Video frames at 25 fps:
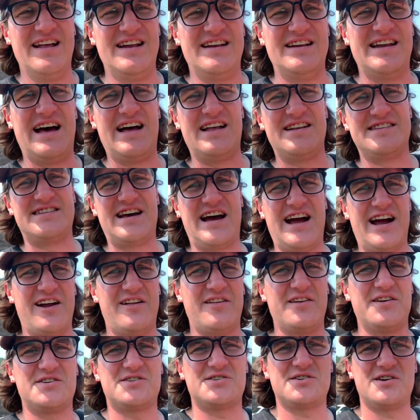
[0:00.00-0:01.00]
Not
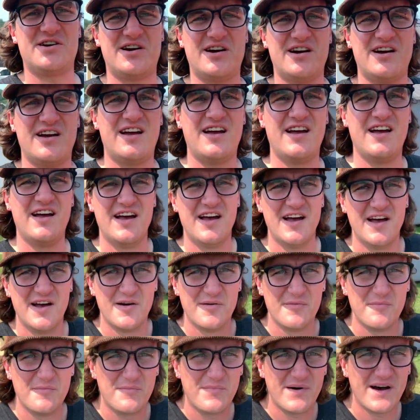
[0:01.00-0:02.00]
entirely sure,
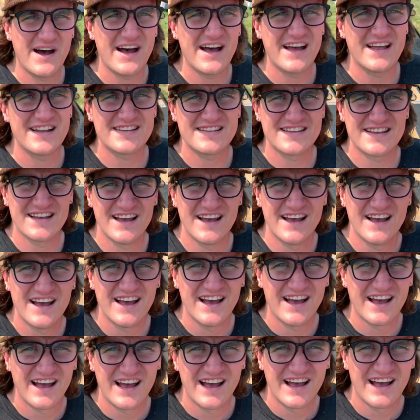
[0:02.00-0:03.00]
but
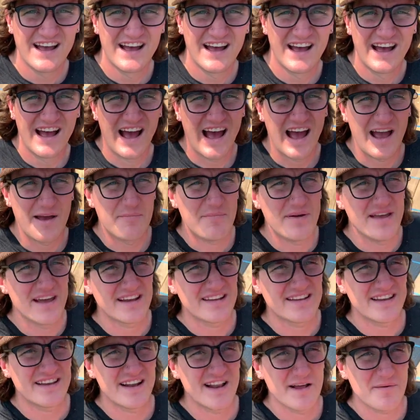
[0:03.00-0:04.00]
I
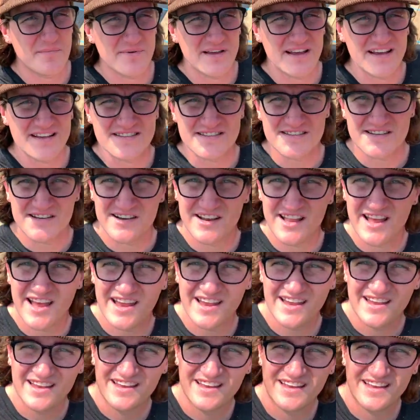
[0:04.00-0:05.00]
picked it up
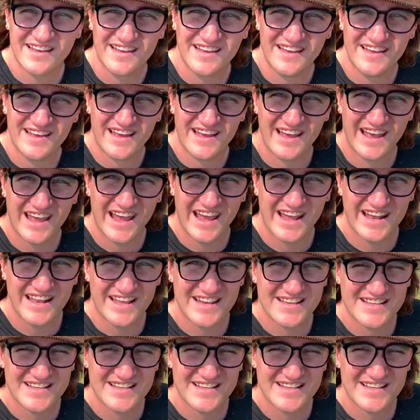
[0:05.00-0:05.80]
yesterday and it